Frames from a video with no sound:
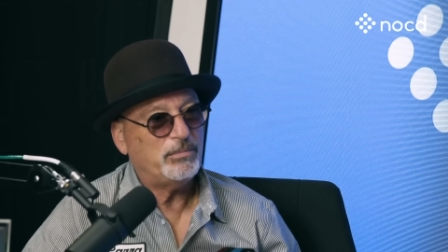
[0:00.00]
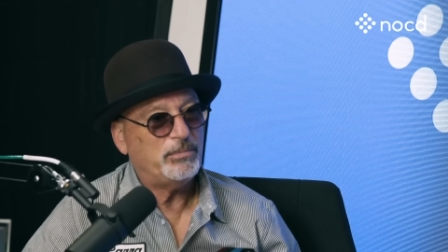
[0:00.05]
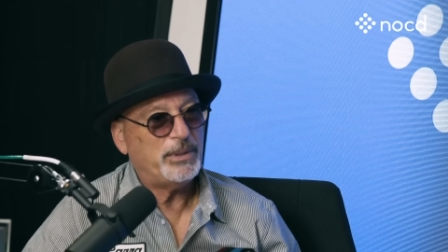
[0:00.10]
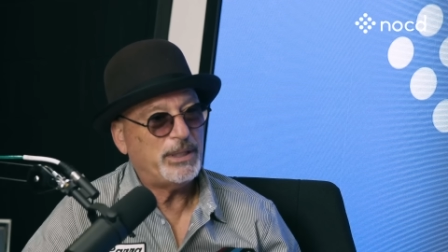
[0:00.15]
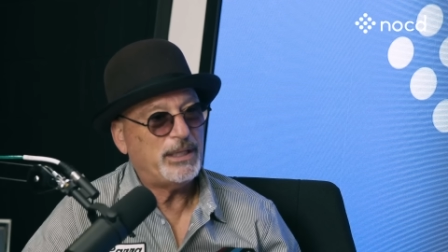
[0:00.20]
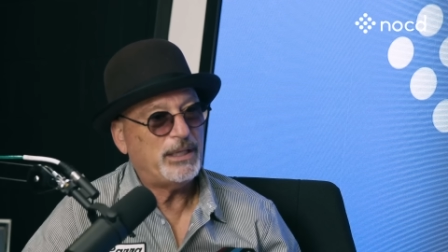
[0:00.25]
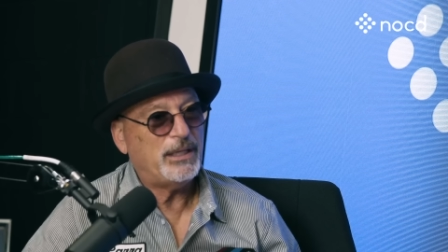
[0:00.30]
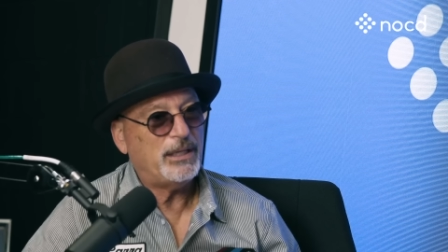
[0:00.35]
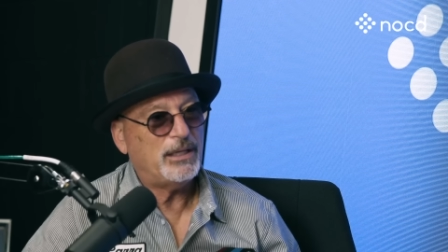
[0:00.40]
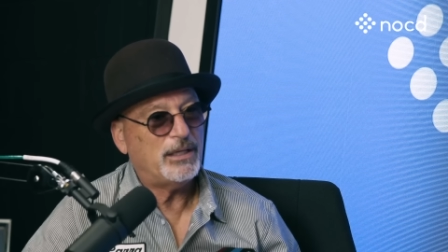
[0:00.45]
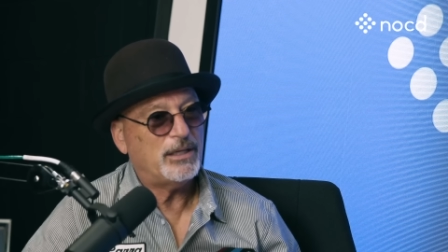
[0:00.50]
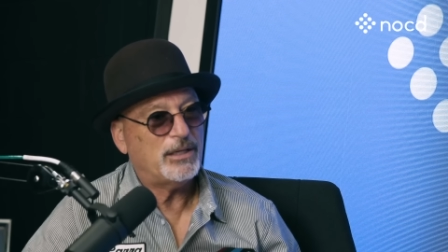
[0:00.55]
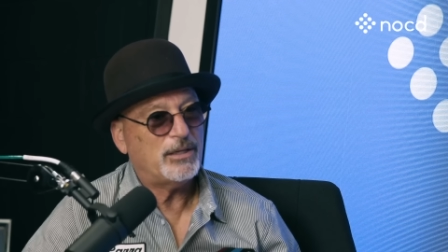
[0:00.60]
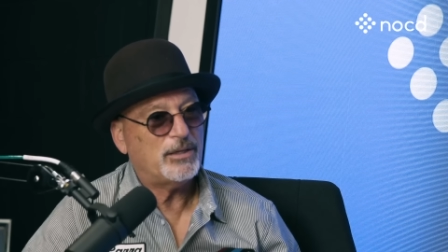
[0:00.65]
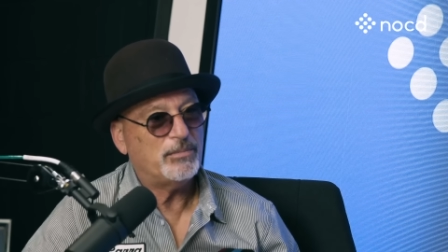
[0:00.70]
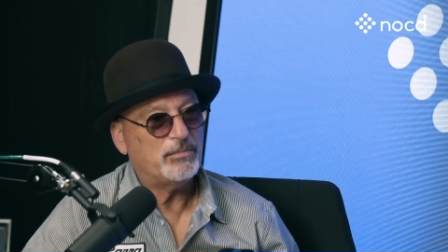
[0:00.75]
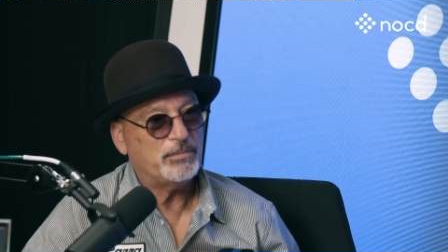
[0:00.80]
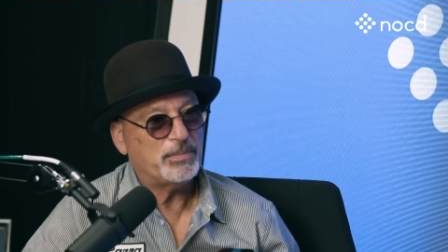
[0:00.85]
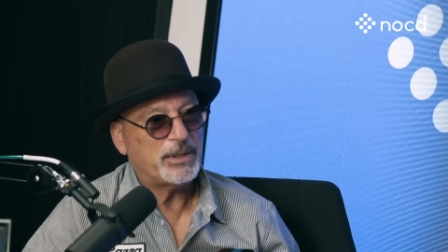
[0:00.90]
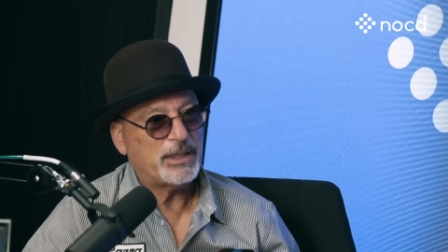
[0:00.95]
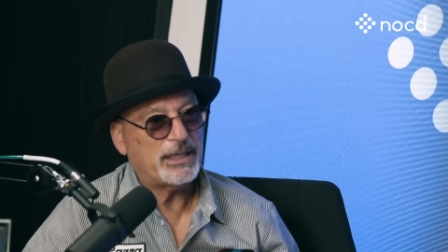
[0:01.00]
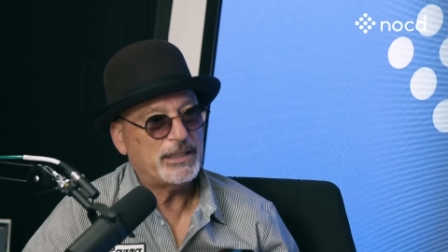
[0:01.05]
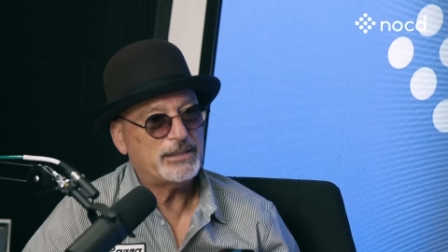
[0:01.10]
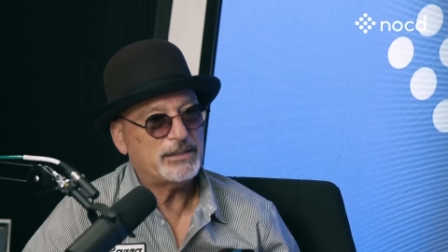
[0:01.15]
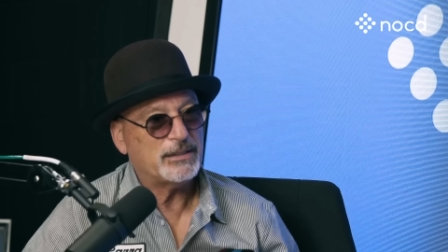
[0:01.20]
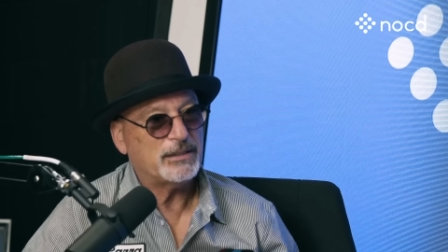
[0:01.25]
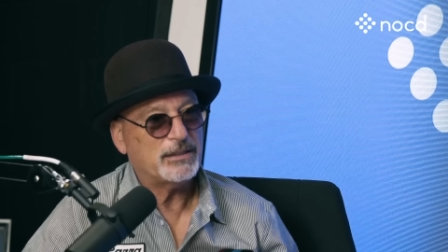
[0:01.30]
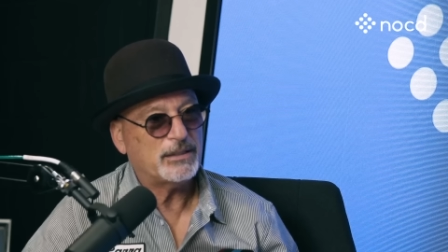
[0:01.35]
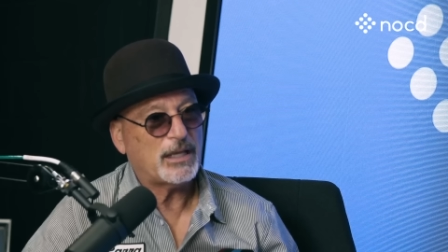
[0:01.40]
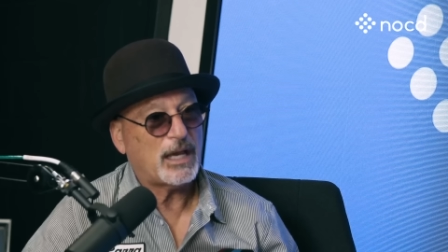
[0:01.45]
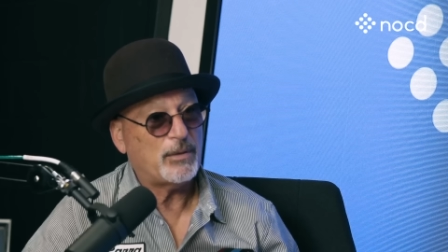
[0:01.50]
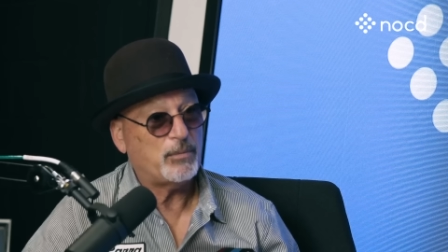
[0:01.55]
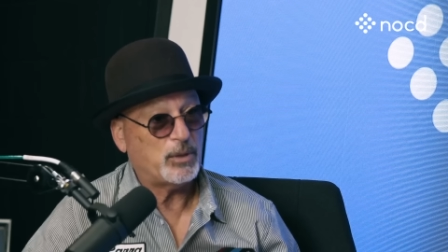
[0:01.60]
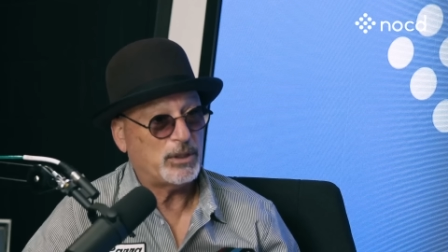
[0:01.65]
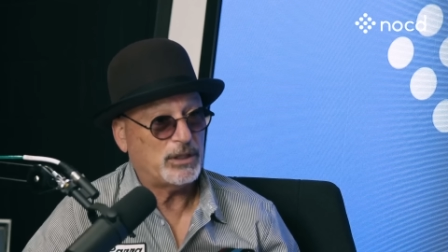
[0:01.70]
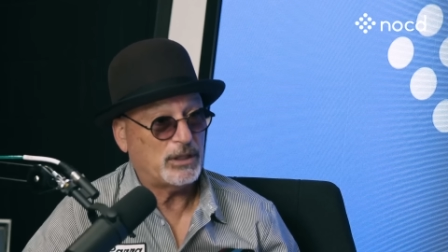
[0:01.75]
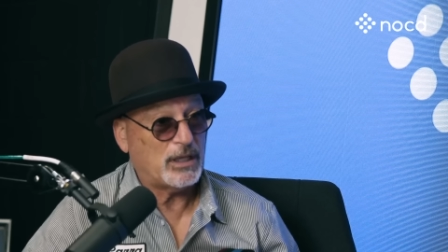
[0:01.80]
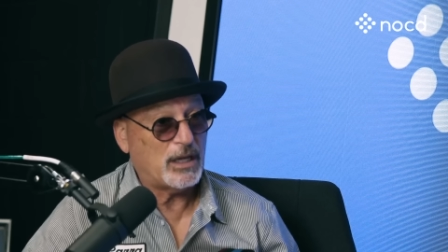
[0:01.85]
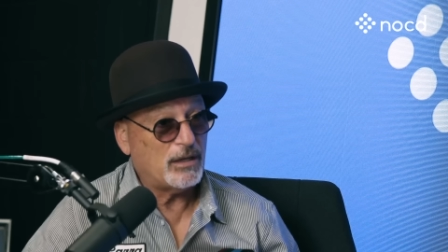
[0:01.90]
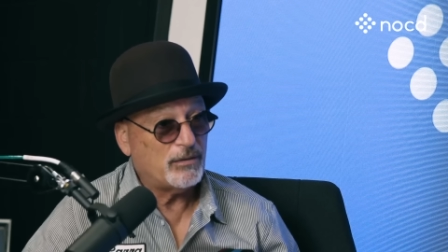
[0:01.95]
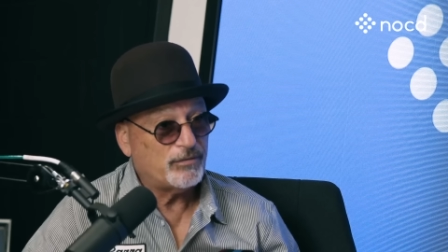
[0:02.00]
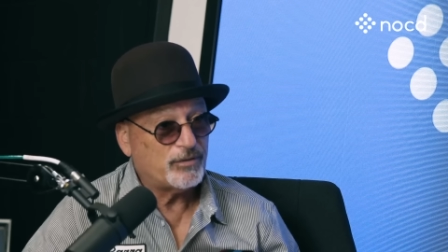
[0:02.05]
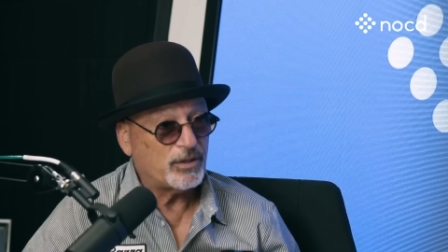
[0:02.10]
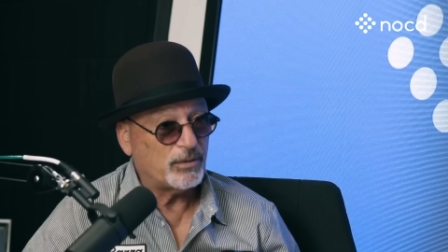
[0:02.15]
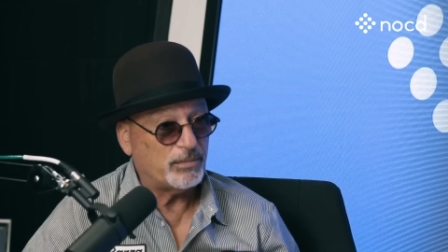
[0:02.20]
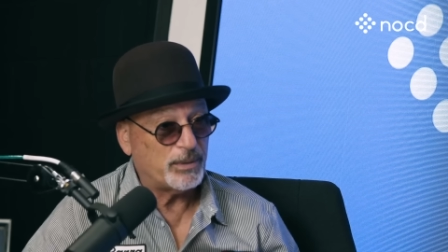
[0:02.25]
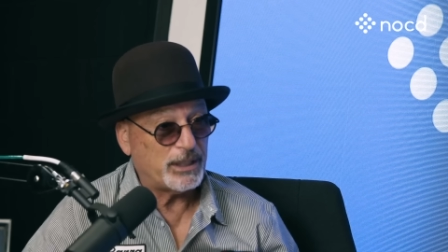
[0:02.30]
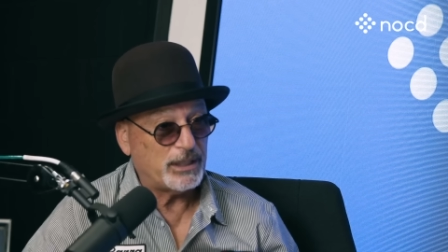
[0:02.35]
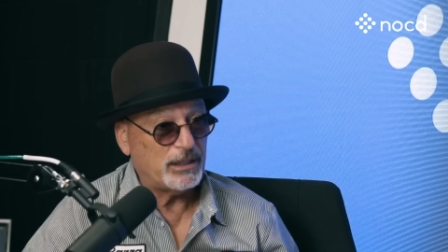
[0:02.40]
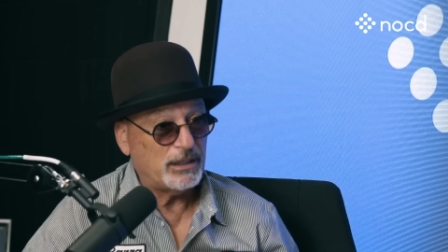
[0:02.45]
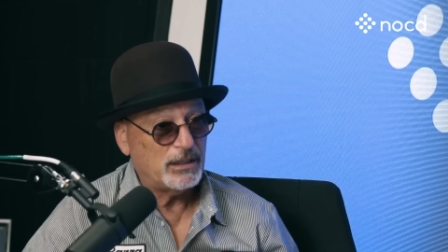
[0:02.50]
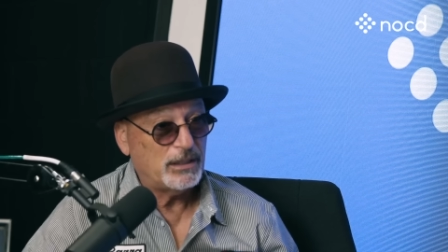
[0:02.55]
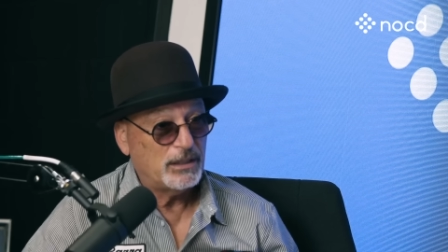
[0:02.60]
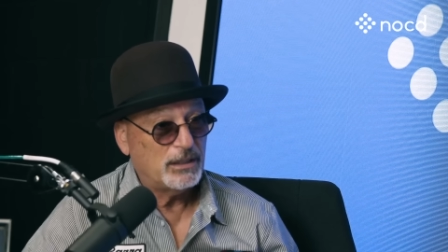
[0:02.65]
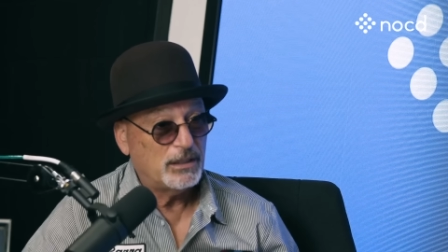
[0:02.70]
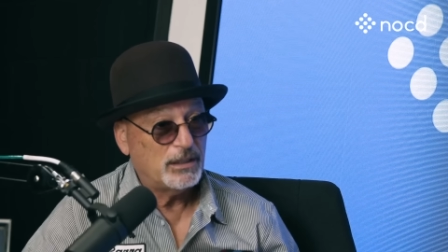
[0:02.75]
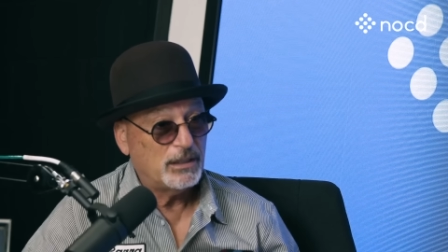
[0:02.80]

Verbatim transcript: be complacent. I would love to be. Yeah.